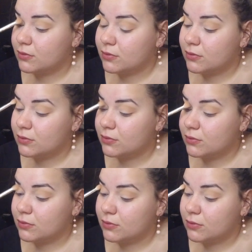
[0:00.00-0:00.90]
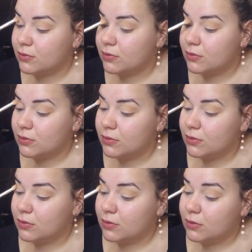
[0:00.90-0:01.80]

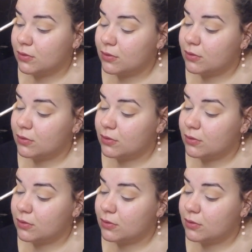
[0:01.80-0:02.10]
(no one is talking)